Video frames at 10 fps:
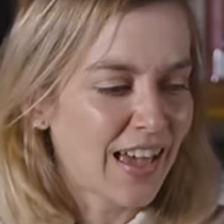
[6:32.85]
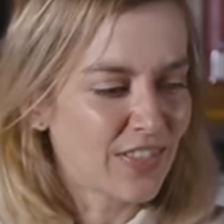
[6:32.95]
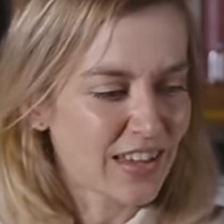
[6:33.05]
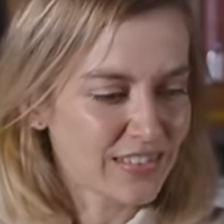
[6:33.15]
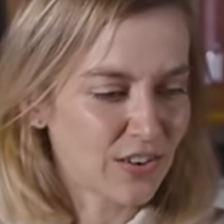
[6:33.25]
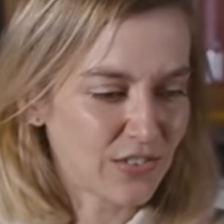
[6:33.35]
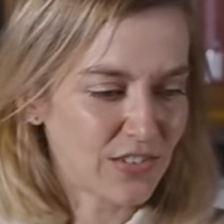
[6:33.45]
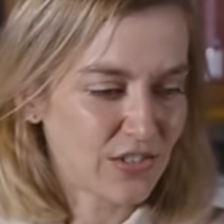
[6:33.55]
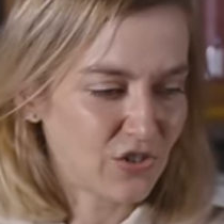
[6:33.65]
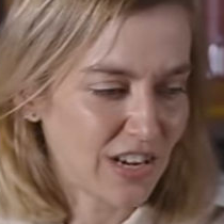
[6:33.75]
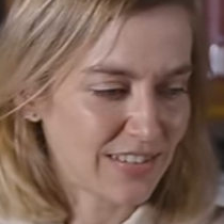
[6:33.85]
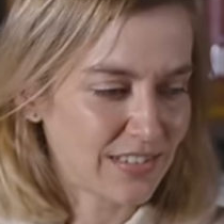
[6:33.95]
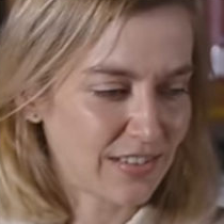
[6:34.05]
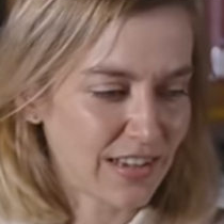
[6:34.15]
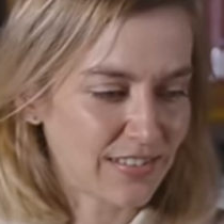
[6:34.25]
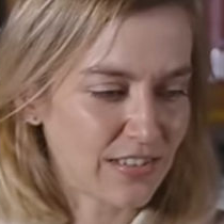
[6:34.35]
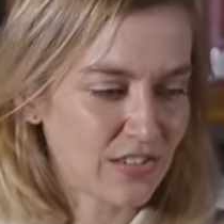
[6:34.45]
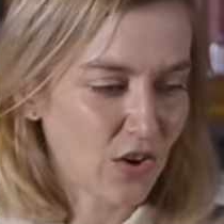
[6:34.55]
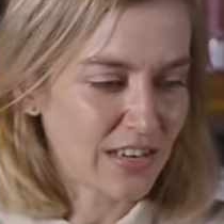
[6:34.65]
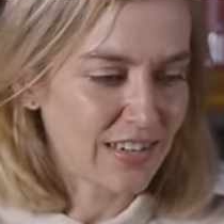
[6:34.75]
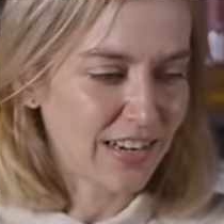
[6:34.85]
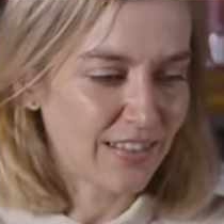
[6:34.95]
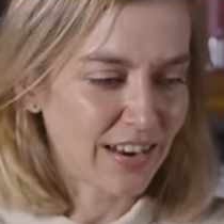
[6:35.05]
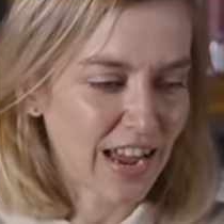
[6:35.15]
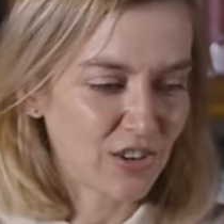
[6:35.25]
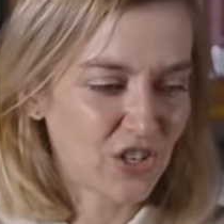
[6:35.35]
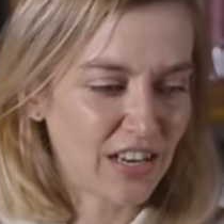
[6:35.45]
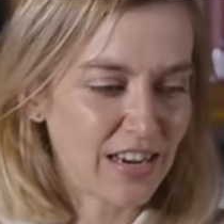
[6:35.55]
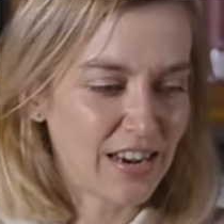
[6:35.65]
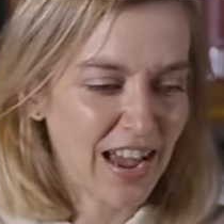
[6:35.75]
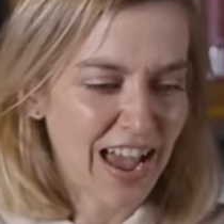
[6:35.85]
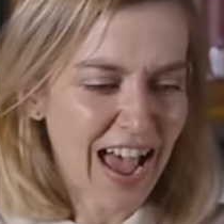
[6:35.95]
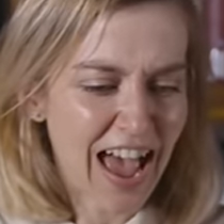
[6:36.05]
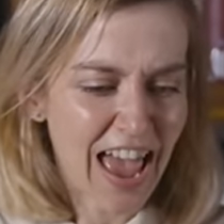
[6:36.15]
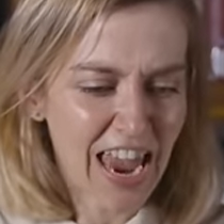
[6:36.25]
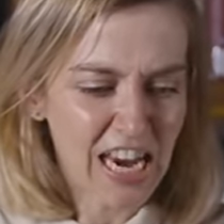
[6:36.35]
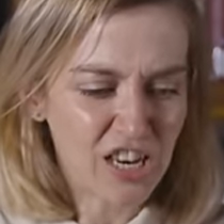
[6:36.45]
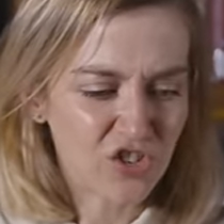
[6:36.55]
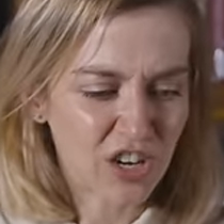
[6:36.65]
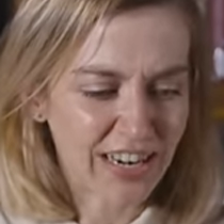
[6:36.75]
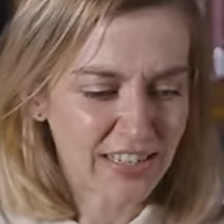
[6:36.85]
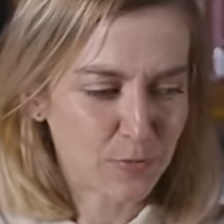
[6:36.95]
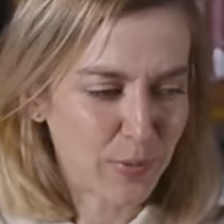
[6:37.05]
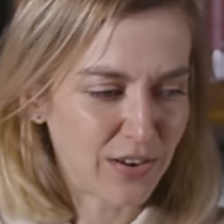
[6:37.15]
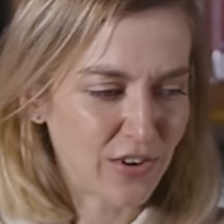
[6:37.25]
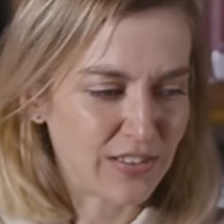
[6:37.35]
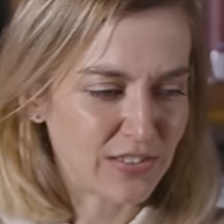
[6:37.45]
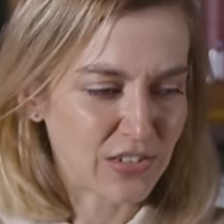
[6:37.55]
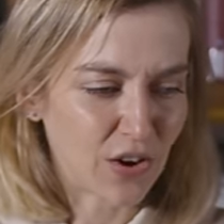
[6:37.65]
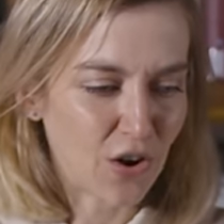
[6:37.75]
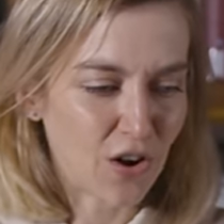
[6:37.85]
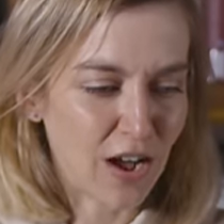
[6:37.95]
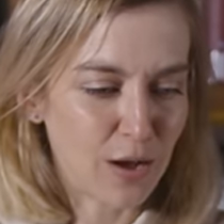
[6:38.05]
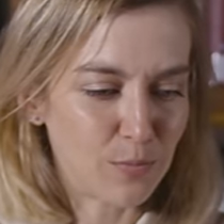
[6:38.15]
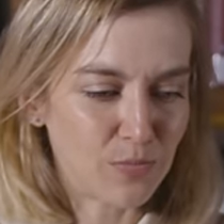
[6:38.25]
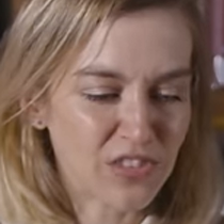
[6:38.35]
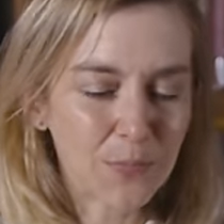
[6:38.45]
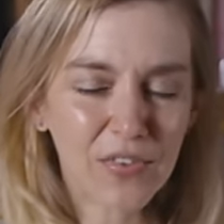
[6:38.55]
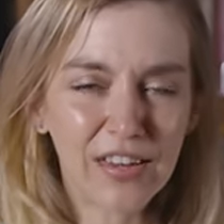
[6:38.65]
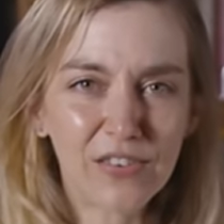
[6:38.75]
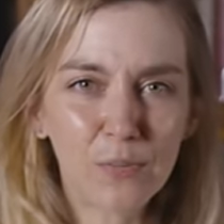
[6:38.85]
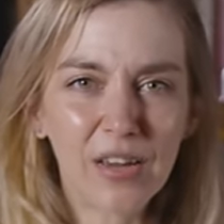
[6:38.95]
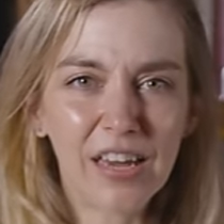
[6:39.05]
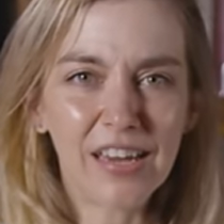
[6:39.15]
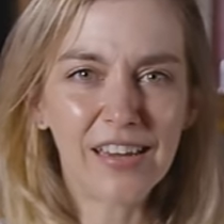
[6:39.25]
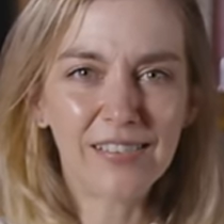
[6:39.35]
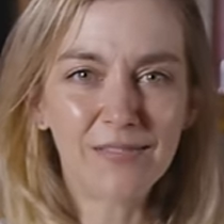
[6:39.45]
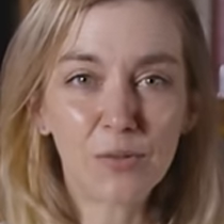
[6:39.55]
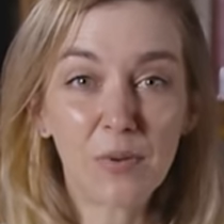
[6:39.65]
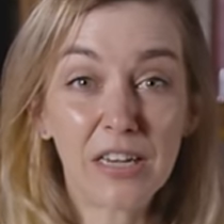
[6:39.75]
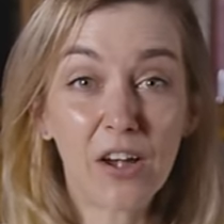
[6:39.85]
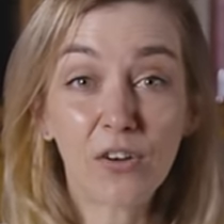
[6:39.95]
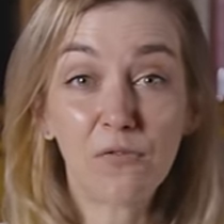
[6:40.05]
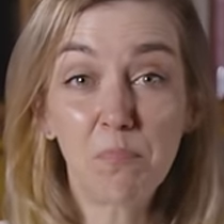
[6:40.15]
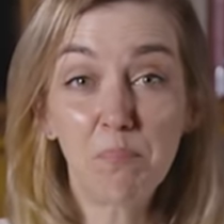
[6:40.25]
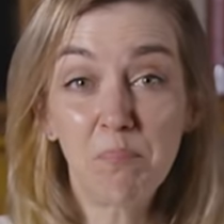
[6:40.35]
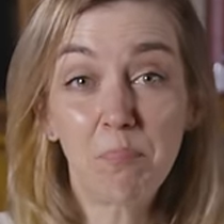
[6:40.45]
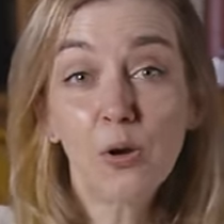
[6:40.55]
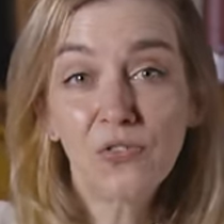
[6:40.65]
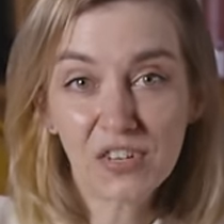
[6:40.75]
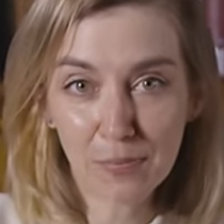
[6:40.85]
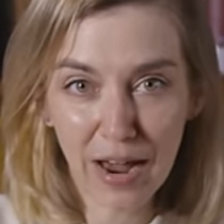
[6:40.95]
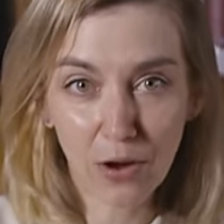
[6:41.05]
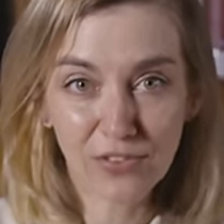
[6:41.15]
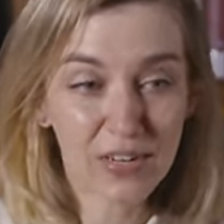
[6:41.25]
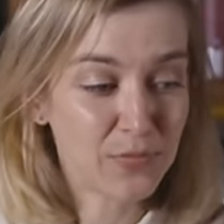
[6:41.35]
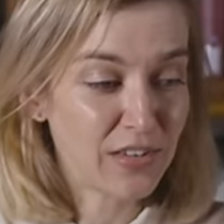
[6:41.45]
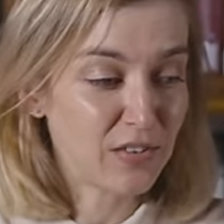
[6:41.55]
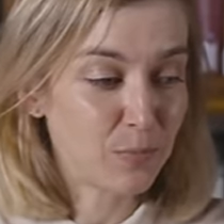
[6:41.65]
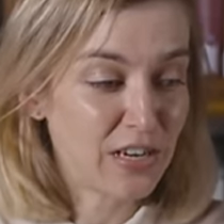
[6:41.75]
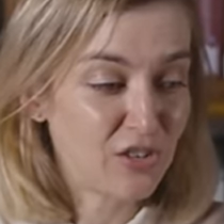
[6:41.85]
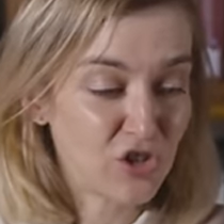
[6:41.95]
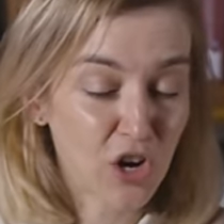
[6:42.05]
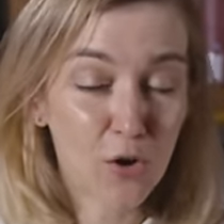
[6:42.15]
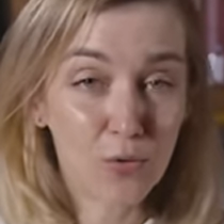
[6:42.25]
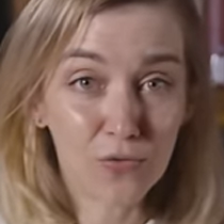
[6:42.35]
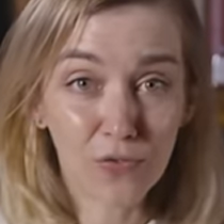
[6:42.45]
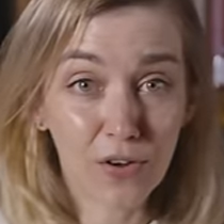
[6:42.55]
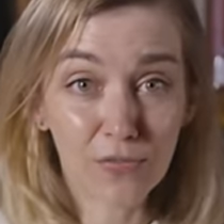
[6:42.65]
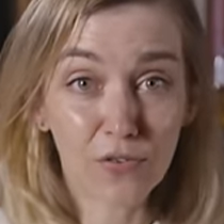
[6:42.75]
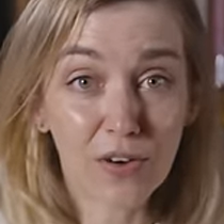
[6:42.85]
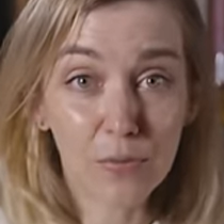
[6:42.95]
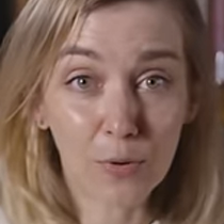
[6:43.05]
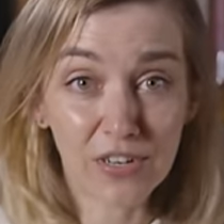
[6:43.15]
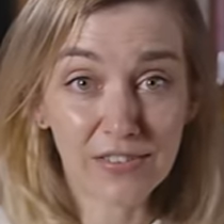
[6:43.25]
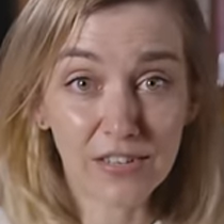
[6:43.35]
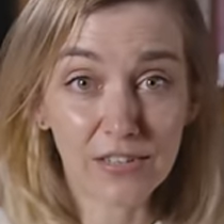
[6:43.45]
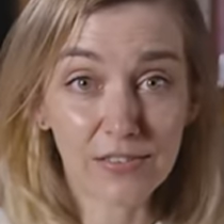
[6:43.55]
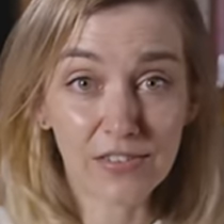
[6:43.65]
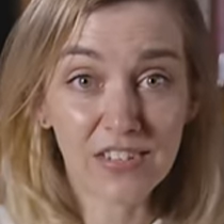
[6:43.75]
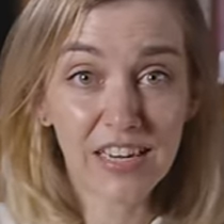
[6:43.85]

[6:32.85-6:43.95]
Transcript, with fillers: And that starts to suggest that there's this idea that actually age and experience are um, something to be to be kind of boasted about or something to be shown for, for everybody to, to